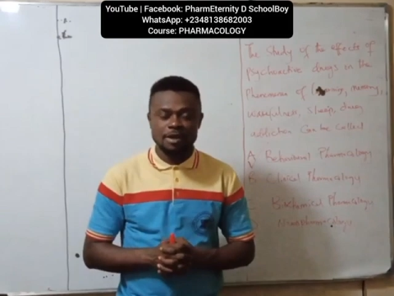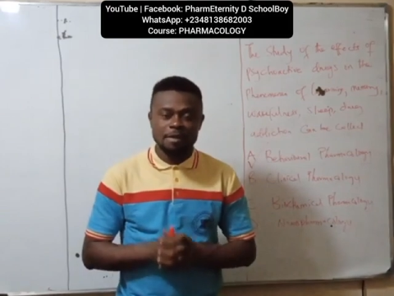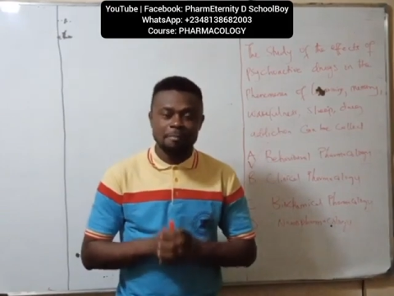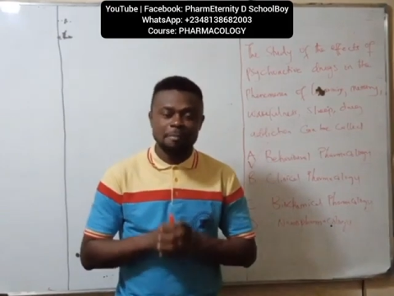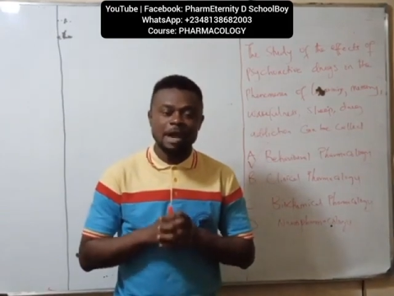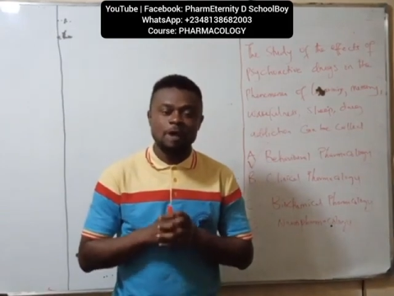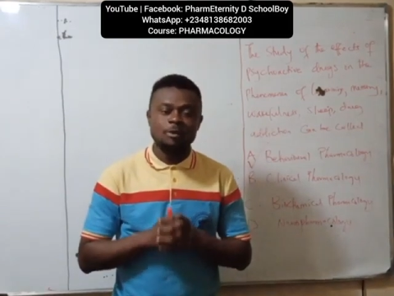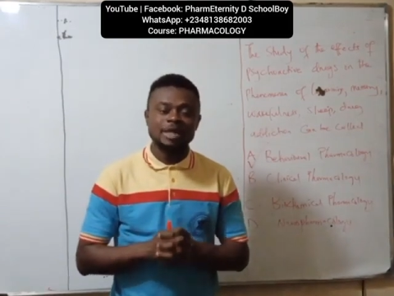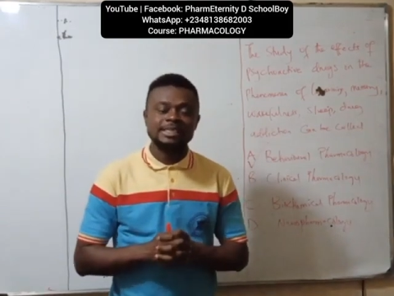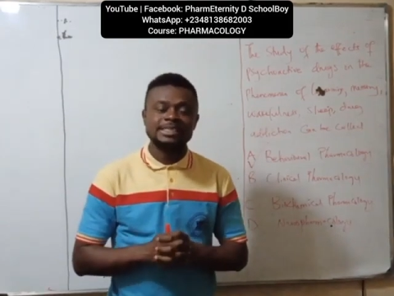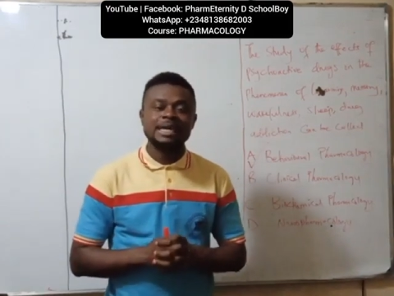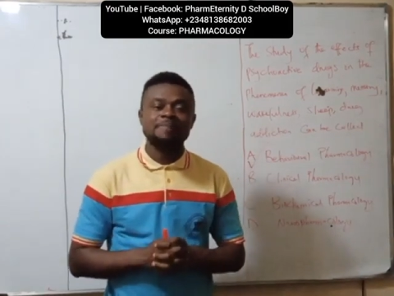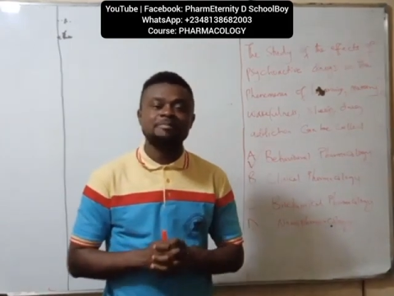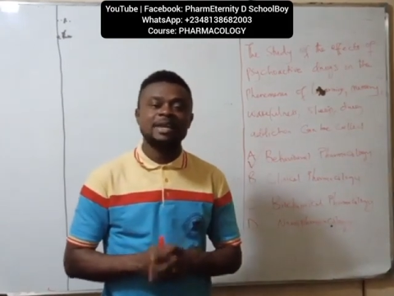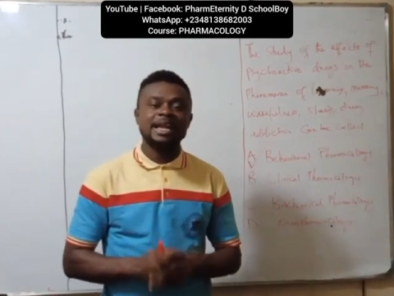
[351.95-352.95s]
My
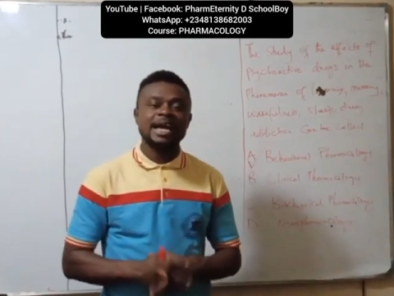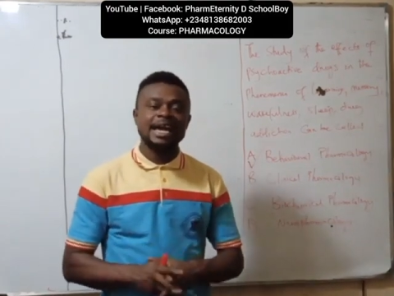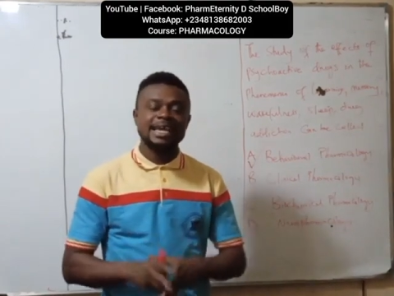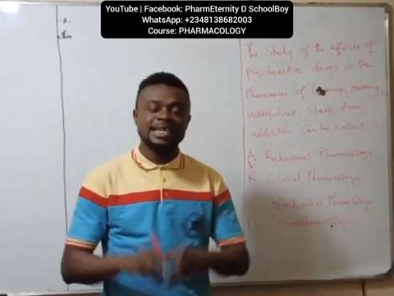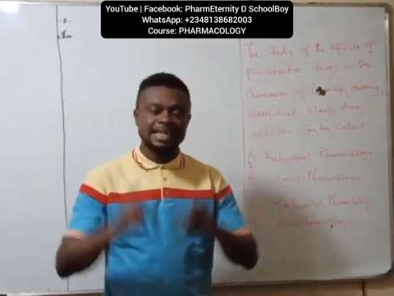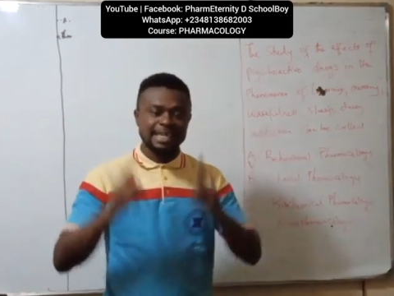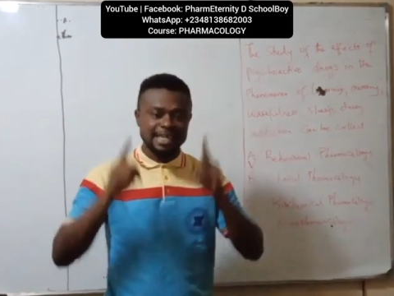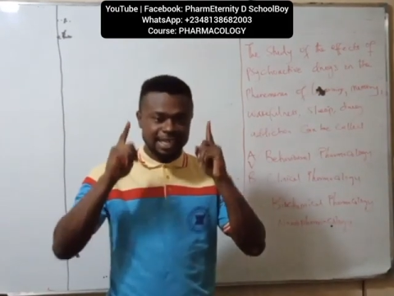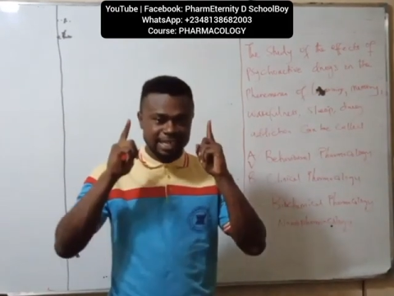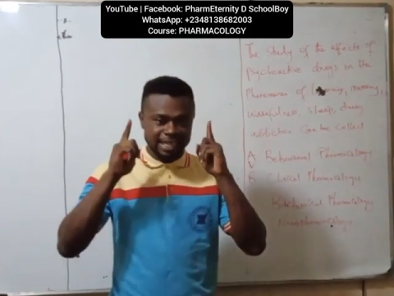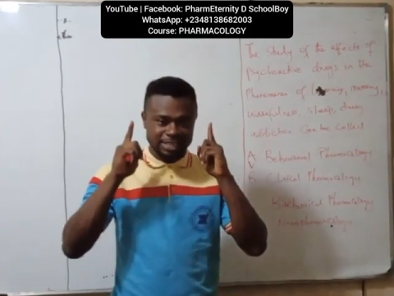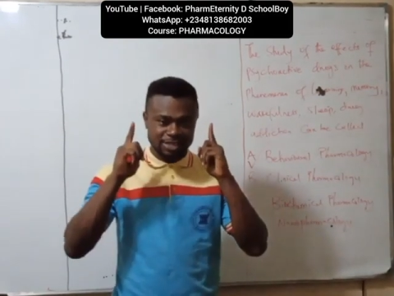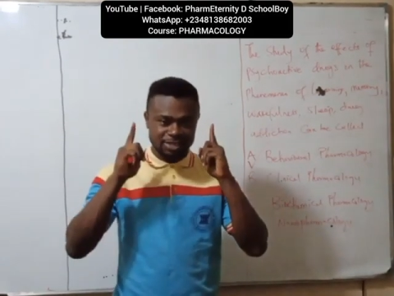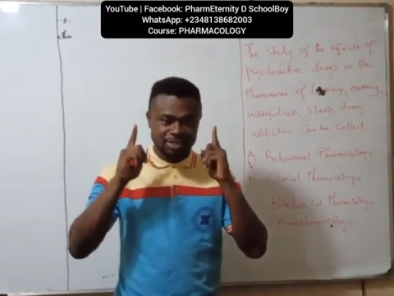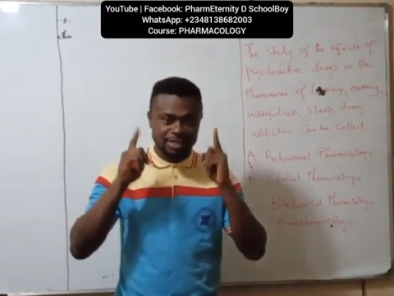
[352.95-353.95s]
WhatsApp line
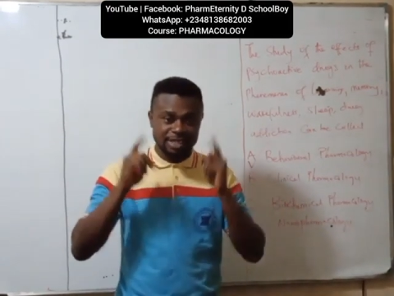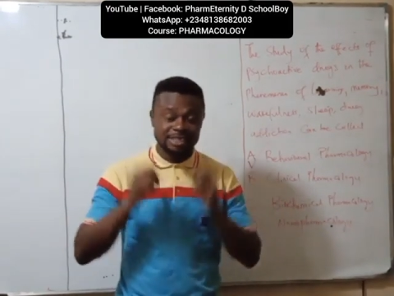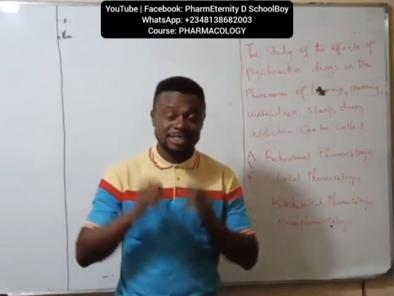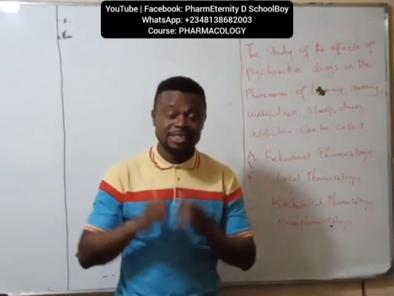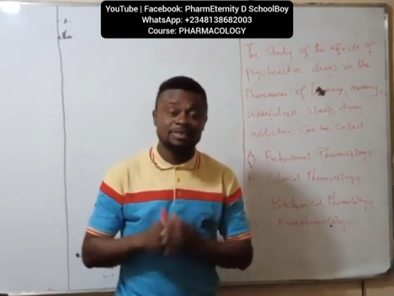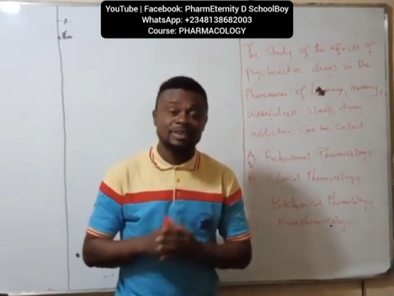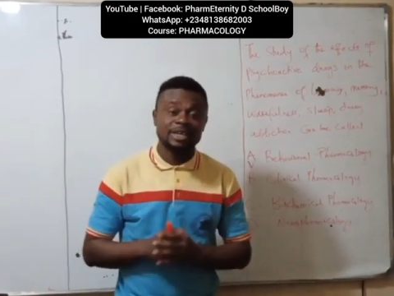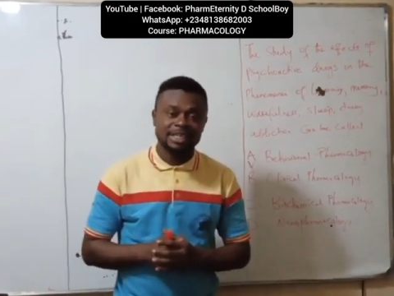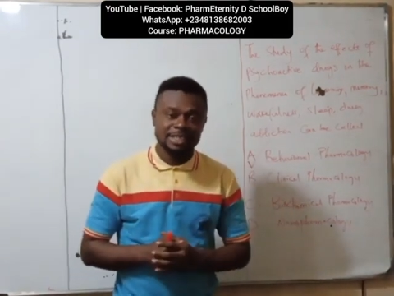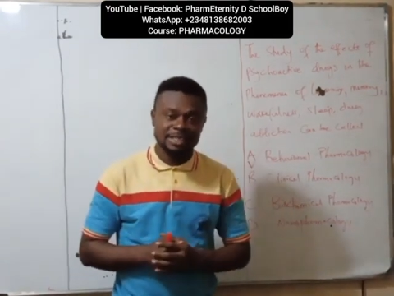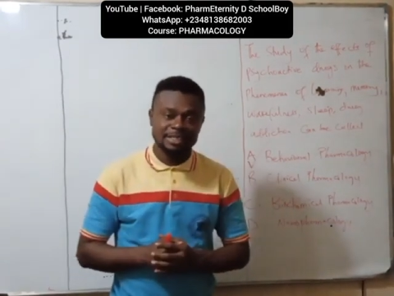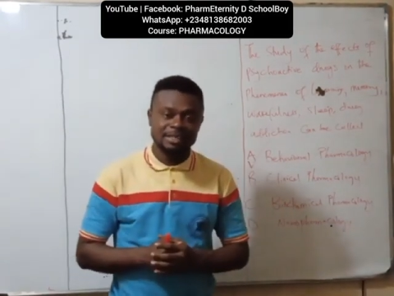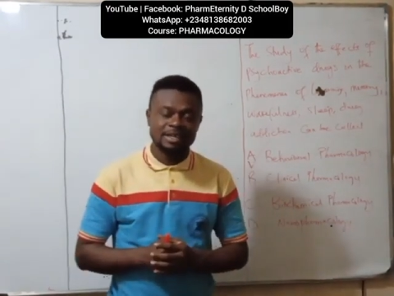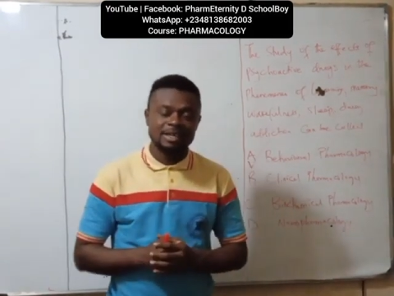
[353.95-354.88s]
is on the screen.